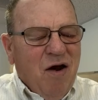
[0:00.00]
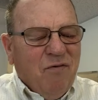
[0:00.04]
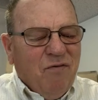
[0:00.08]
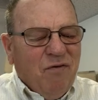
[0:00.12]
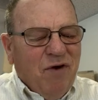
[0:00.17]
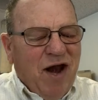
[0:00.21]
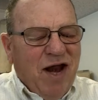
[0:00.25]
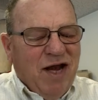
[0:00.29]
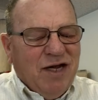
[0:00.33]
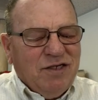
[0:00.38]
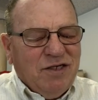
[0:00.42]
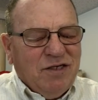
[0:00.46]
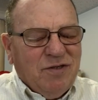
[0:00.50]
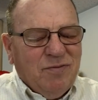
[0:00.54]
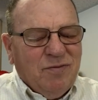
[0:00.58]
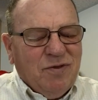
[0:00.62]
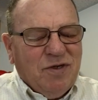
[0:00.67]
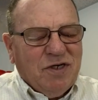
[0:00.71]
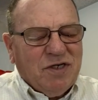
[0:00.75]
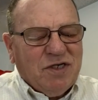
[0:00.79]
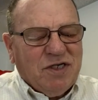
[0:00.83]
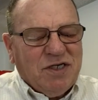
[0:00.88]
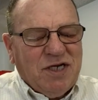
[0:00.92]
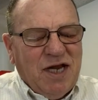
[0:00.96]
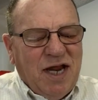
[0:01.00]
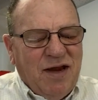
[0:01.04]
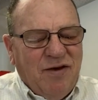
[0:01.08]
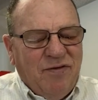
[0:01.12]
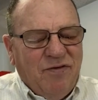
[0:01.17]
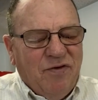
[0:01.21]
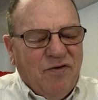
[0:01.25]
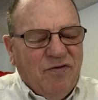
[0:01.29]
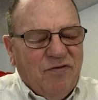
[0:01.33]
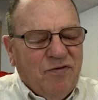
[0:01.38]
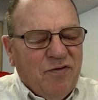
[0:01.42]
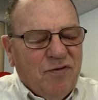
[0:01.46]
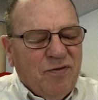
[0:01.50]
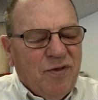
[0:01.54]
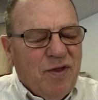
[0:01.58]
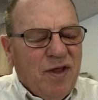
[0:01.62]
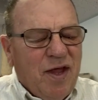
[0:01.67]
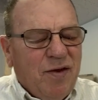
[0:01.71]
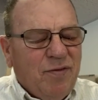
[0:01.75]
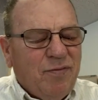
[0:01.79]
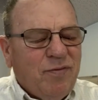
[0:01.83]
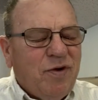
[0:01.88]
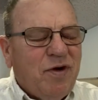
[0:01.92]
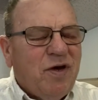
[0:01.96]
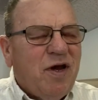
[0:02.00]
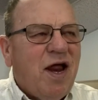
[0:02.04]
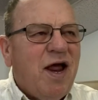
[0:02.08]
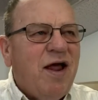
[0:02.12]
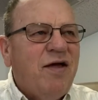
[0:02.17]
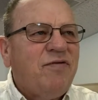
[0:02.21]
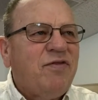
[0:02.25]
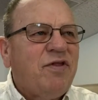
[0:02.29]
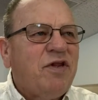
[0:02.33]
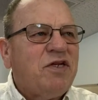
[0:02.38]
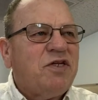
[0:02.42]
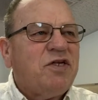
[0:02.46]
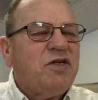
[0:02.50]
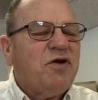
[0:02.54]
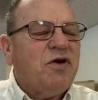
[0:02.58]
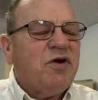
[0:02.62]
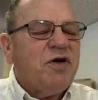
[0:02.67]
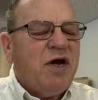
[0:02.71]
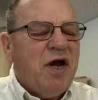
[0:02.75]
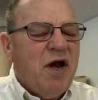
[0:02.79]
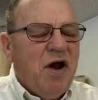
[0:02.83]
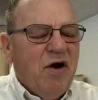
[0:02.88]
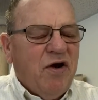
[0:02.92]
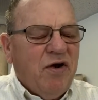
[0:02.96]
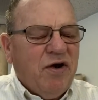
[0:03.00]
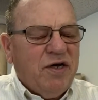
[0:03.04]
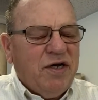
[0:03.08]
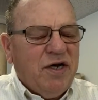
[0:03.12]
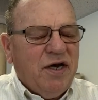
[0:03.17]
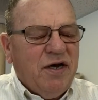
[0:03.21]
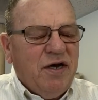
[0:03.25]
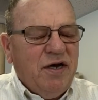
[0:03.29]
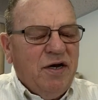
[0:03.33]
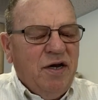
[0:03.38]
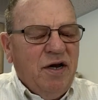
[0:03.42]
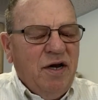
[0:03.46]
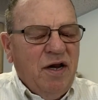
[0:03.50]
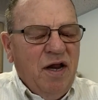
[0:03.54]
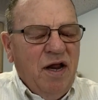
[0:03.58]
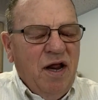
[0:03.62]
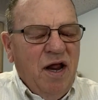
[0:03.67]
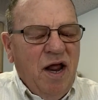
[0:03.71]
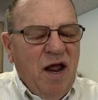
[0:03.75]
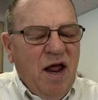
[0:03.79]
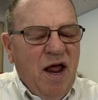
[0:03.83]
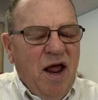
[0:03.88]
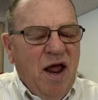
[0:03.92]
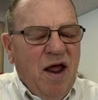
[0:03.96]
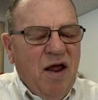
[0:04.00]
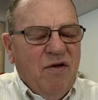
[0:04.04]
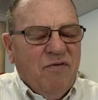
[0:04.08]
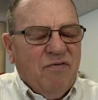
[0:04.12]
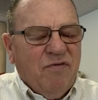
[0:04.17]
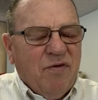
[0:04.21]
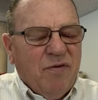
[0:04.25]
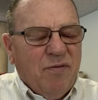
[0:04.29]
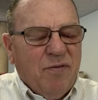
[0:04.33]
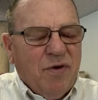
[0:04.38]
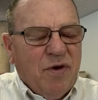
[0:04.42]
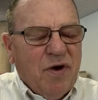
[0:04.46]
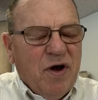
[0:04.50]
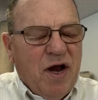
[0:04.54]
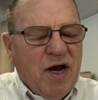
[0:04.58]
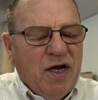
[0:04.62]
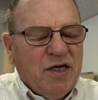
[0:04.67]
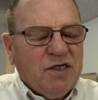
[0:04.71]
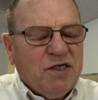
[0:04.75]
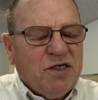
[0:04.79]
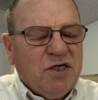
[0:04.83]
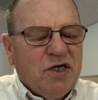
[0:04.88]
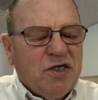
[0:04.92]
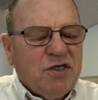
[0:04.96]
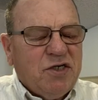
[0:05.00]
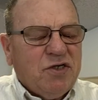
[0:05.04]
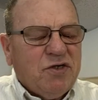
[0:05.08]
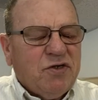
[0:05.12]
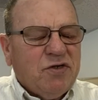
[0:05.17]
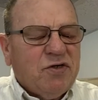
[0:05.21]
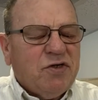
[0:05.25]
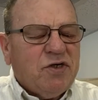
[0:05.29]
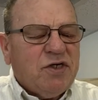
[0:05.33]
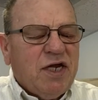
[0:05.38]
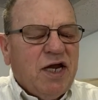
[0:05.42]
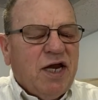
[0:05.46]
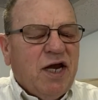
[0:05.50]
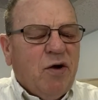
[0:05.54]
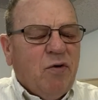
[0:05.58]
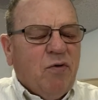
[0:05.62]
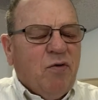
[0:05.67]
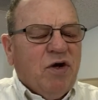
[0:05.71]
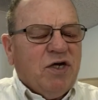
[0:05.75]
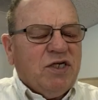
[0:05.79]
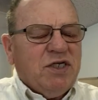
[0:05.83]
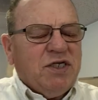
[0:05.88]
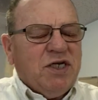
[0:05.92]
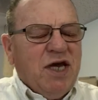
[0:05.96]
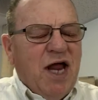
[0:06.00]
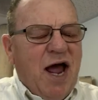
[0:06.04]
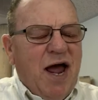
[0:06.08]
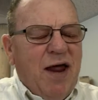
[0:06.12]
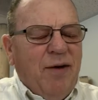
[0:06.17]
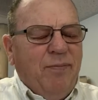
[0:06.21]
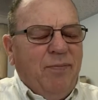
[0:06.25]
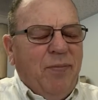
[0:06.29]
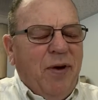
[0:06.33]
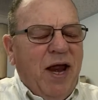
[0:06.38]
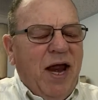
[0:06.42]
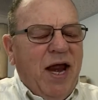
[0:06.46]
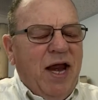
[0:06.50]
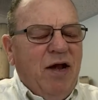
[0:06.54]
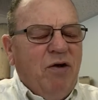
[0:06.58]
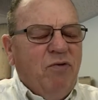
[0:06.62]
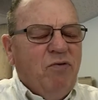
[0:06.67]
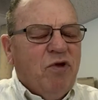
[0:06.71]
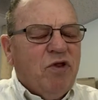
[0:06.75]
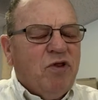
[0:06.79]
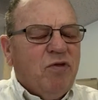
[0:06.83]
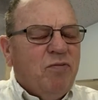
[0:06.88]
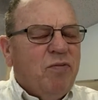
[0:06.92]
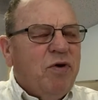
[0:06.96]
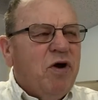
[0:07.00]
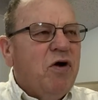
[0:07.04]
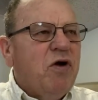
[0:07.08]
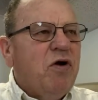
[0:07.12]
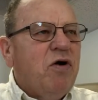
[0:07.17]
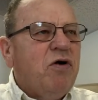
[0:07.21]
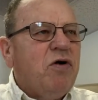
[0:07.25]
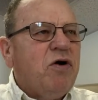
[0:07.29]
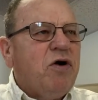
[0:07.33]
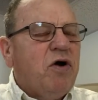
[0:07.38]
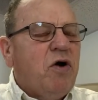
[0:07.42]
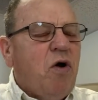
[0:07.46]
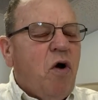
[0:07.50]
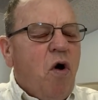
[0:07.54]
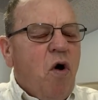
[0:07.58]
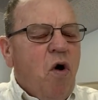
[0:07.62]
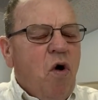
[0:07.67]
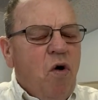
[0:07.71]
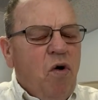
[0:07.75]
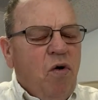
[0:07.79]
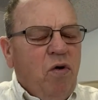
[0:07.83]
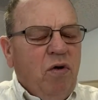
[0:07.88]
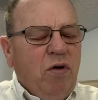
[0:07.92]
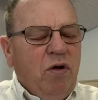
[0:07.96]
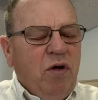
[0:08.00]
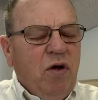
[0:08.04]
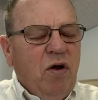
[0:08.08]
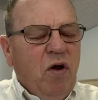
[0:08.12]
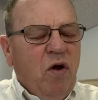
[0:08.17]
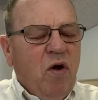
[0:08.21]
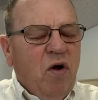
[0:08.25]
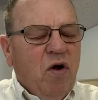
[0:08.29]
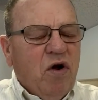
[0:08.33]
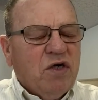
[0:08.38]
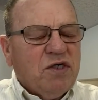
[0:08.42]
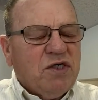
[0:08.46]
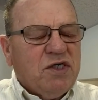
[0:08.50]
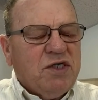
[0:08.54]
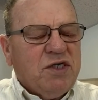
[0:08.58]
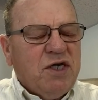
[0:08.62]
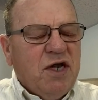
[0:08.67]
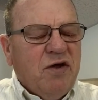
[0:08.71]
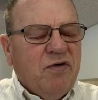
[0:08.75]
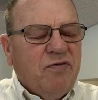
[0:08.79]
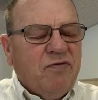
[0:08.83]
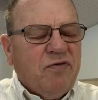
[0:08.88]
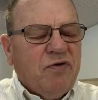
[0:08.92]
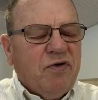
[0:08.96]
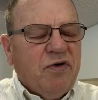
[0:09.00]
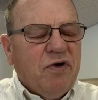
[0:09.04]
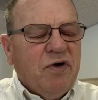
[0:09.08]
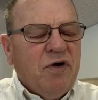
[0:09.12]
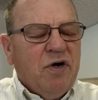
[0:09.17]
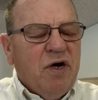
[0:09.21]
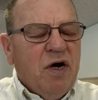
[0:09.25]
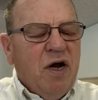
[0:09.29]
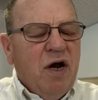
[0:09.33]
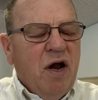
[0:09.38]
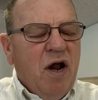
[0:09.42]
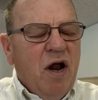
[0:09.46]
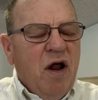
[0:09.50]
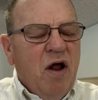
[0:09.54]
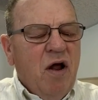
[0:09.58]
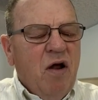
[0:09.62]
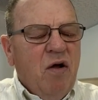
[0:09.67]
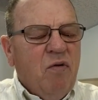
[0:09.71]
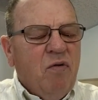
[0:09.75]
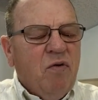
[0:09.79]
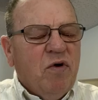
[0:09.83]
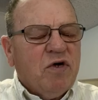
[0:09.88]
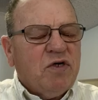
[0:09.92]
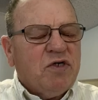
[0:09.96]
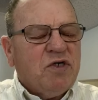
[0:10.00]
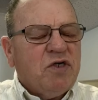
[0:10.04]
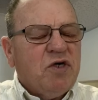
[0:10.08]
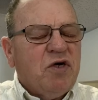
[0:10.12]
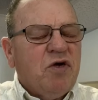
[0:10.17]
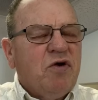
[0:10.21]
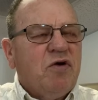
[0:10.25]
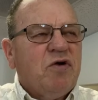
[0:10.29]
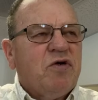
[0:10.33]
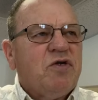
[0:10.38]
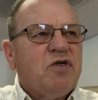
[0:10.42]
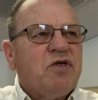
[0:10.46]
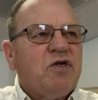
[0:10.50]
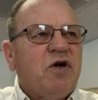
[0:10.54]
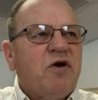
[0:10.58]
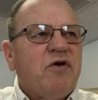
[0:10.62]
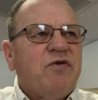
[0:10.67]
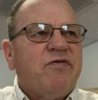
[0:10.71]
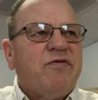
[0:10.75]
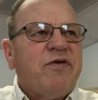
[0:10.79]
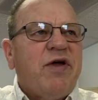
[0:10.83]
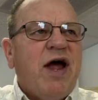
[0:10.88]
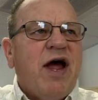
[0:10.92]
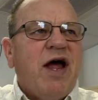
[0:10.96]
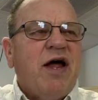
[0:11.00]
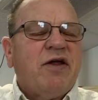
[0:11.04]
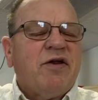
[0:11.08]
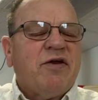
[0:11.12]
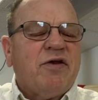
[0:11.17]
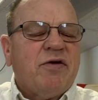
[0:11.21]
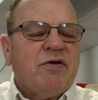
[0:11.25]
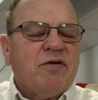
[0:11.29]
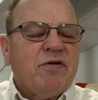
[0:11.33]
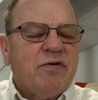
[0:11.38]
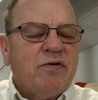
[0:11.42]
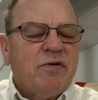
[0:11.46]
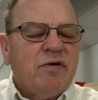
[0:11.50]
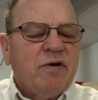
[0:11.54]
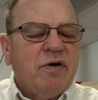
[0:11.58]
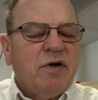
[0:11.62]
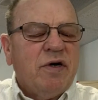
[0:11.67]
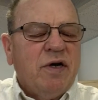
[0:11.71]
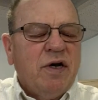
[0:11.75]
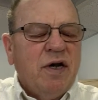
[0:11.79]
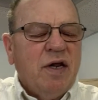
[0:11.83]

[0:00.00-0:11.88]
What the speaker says: A ransom to save you from the empty life that you inherited from your ancestors. And it was not paid with mere gold or silver, which lose their value.